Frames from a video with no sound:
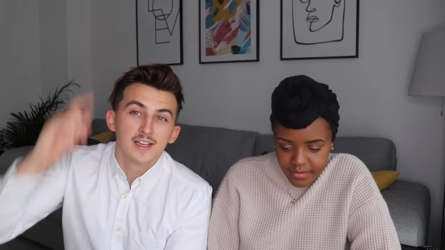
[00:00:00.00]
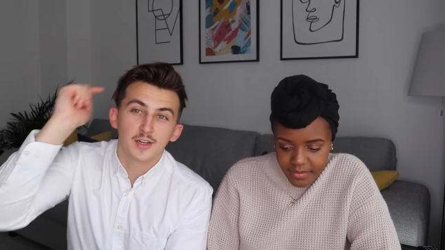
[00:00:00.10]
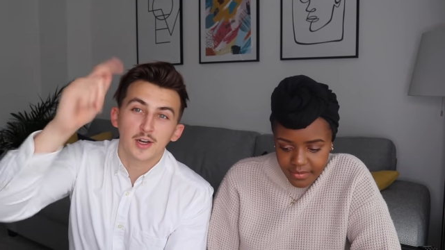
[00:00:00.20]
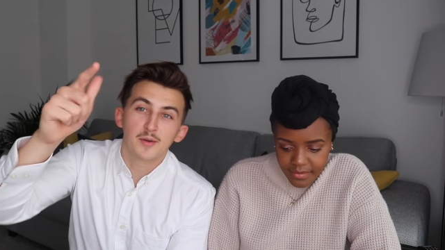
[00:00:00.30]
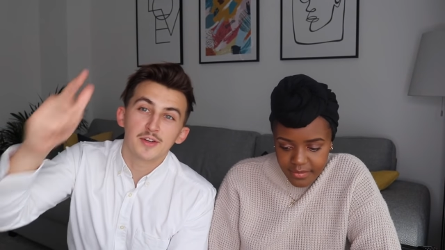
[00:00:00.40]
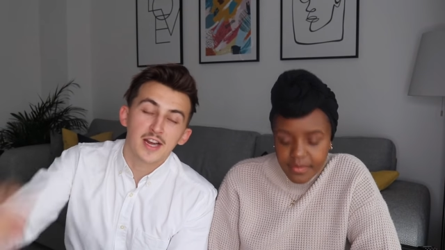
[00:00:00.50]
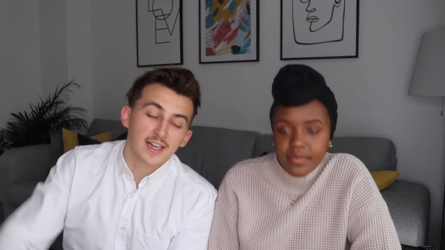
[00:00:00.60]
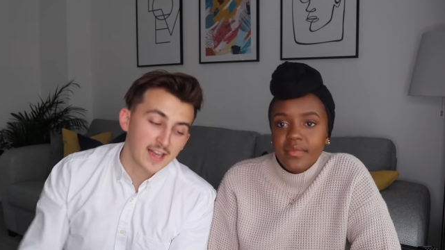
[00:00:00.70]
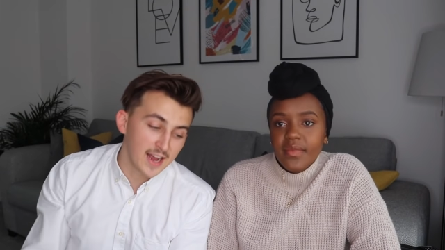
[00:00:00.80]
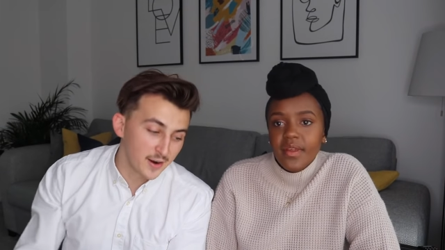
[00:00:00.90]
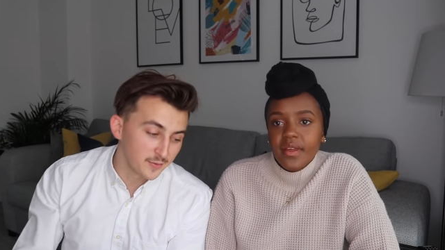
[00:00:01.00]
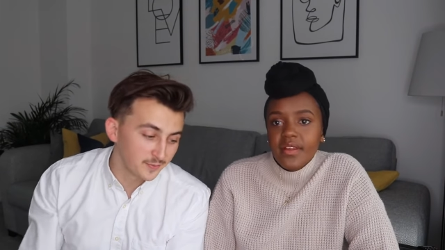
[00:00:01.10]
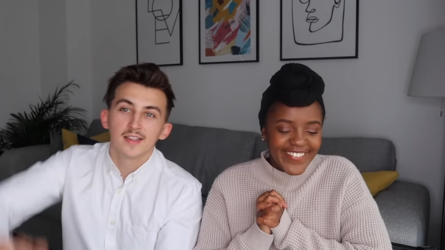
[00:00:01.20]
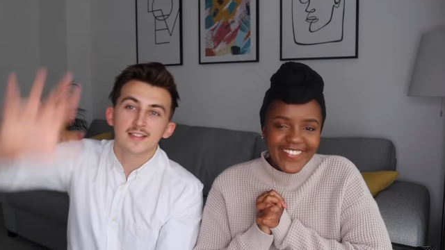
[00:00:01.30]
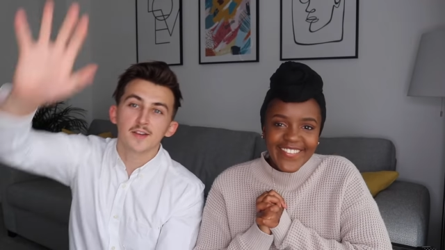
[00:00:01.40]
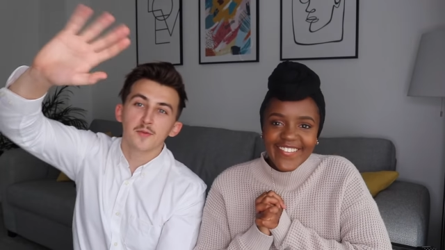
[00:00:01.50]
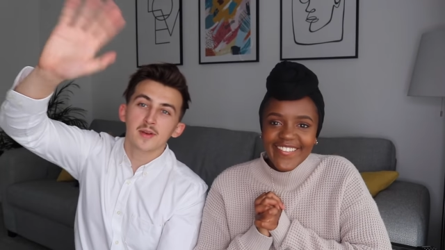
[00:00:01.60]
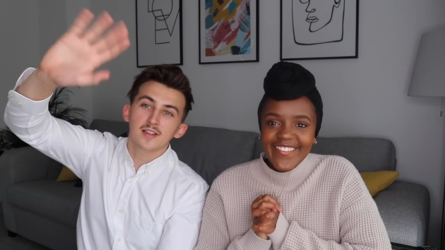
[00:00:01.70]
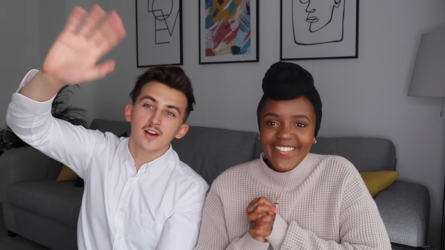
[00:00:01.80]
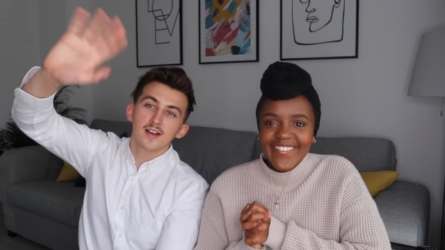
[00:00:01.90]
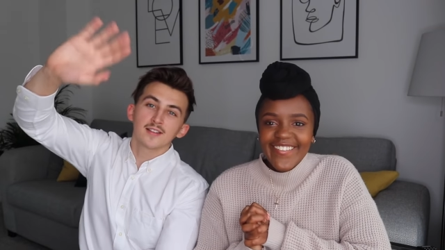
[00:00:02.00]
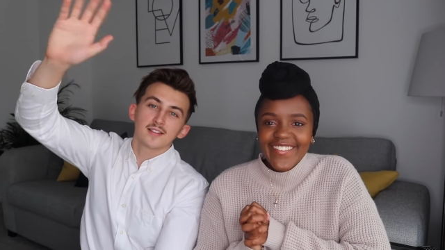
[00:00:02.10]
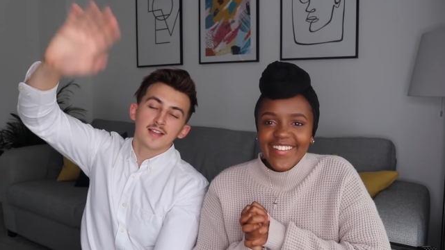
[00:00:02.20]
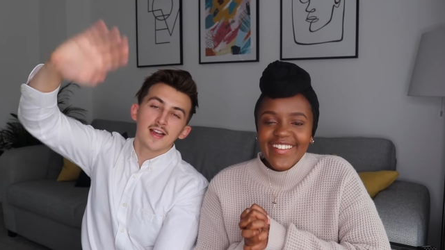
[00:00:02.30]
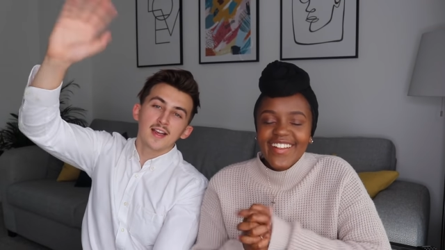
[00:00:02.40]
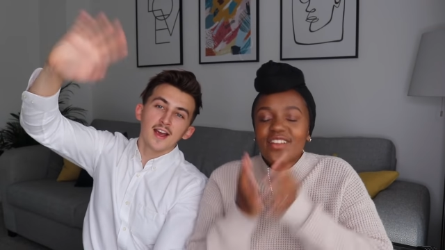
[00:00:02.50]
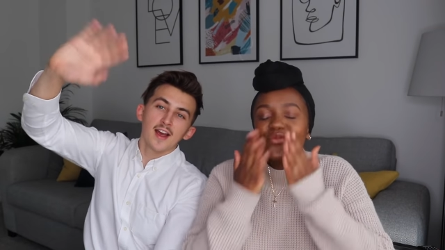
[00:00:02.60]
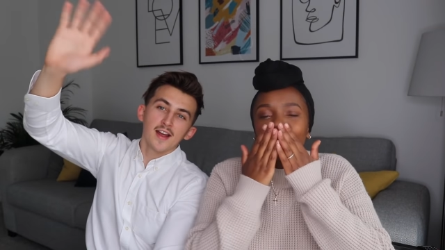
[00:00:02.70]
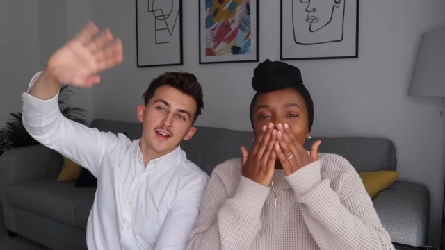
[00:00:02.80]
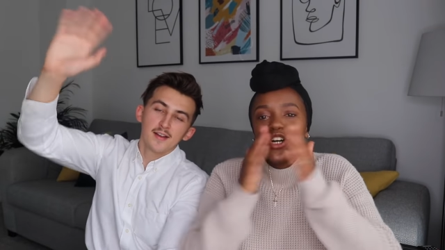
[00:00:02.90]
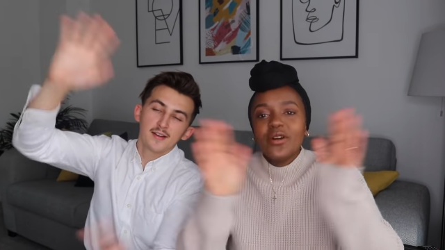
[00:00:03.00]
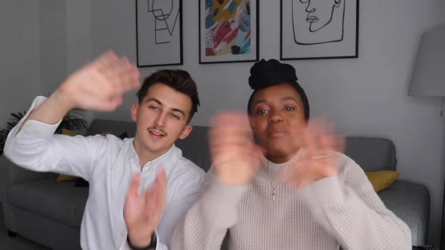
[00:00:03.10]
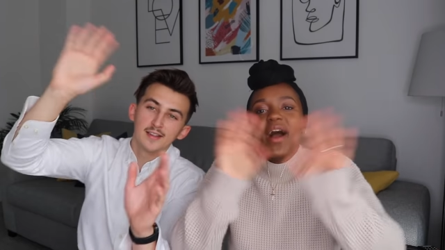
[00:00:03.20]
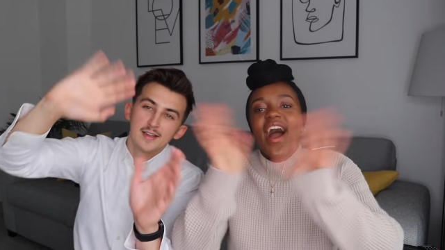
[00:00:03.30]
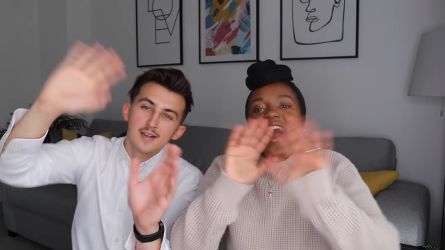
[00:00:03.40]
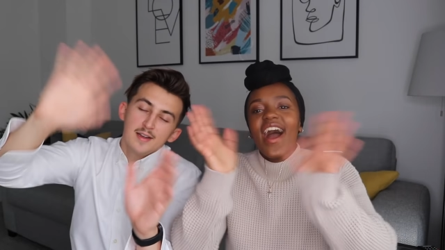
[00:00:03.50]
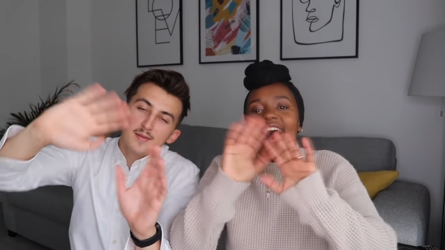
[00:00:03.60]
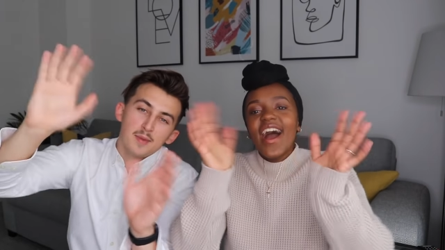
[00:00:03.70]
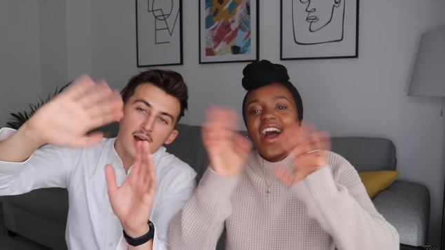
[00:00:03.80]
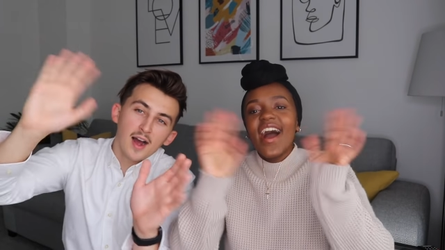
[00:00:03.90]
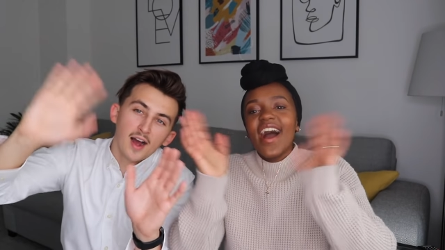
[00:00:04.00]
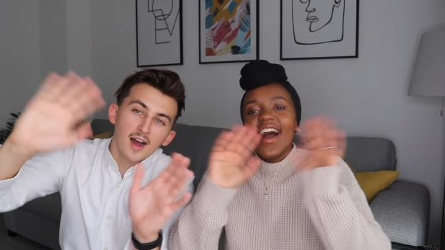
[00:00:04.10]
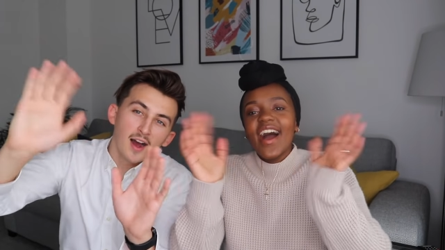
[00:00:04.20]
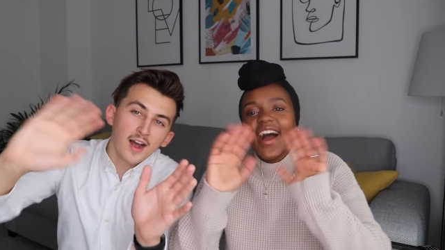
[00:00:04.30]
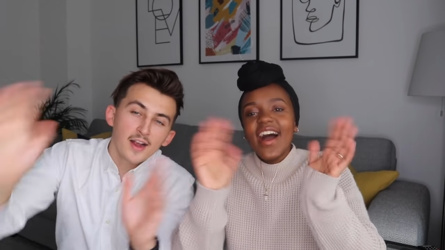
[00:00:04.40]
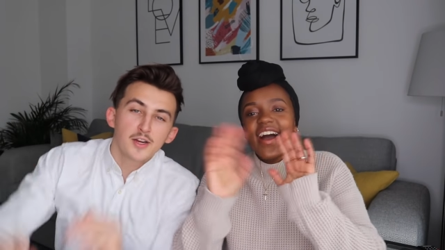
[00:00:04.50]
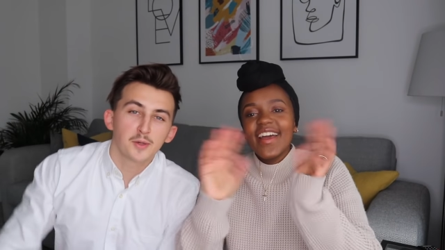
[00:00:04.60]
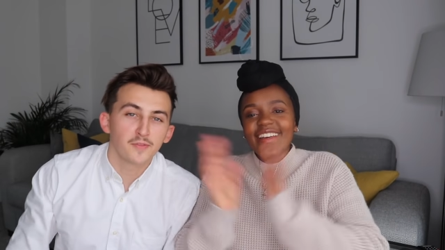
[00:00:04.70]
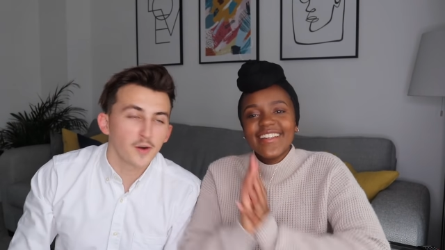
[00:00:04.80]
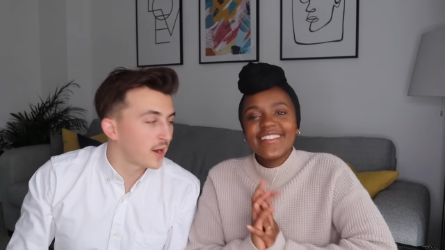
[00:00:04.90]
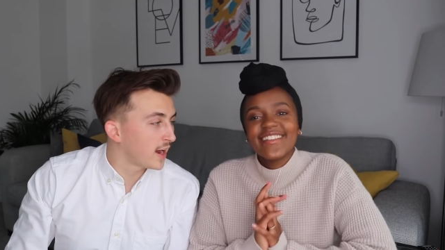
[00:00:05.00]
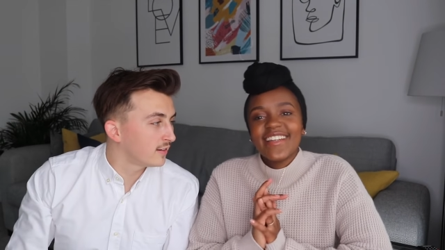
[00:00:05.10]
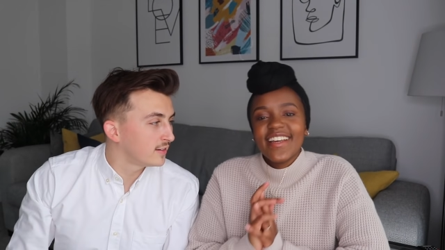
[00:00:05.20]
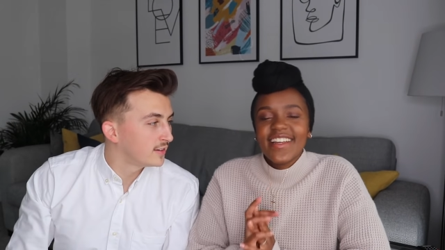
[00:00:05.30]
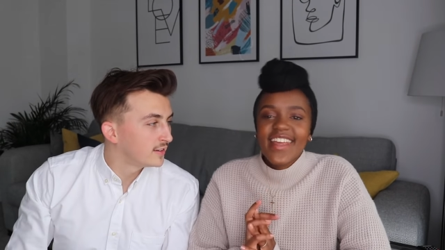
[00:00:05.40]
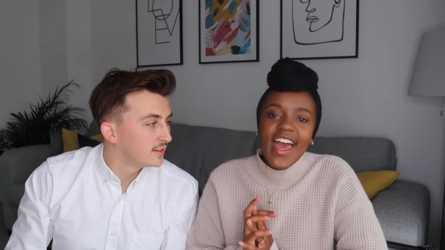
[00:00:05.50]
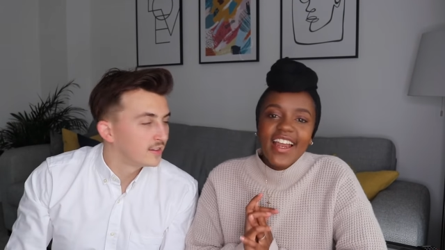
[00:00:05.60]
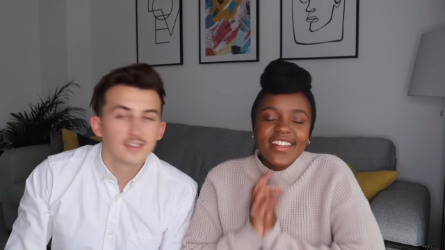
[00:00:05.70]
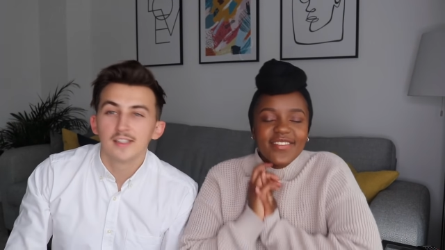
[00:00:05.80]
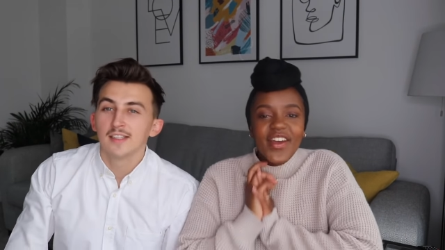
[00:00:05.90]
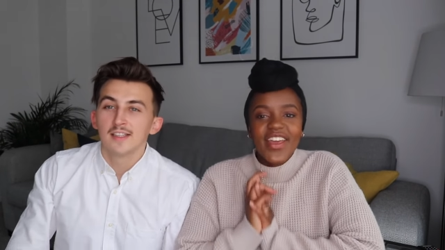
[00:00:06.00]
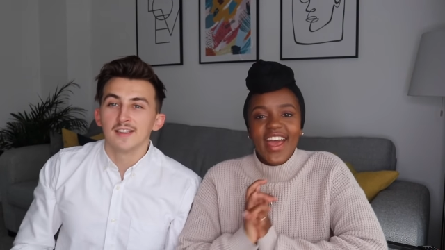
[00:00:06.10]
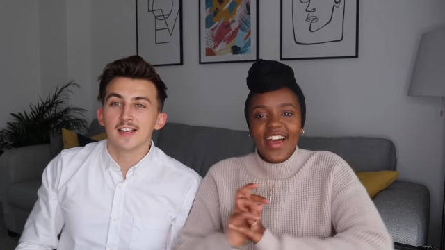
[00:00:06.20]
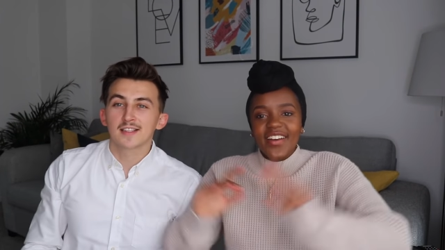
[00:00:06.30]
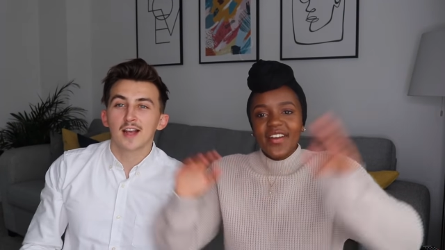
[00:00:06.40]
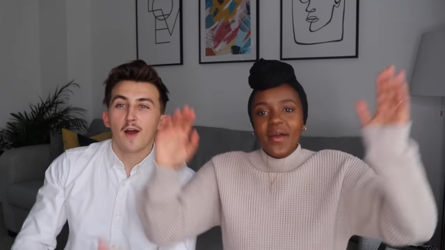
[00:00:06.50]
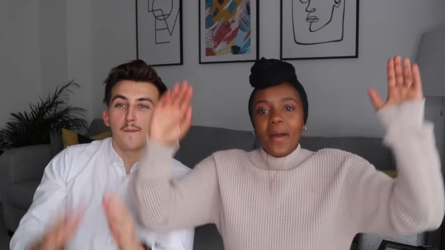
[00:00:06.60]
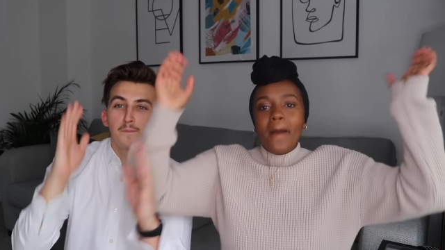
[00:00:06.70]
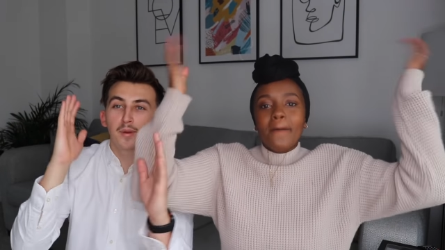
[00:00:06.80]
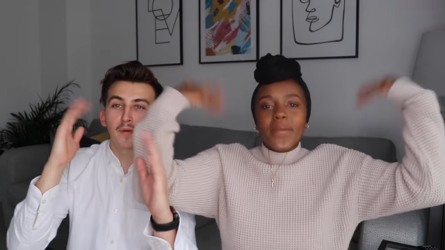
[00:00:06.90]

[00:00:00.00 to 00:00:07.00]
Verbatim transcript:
Speaker 1: so go and check that out. That's it from us, guys. Take care. Bye. Bye. Should we vogue it out? Yeah,
Speaker 2: let's vogue it Let's out.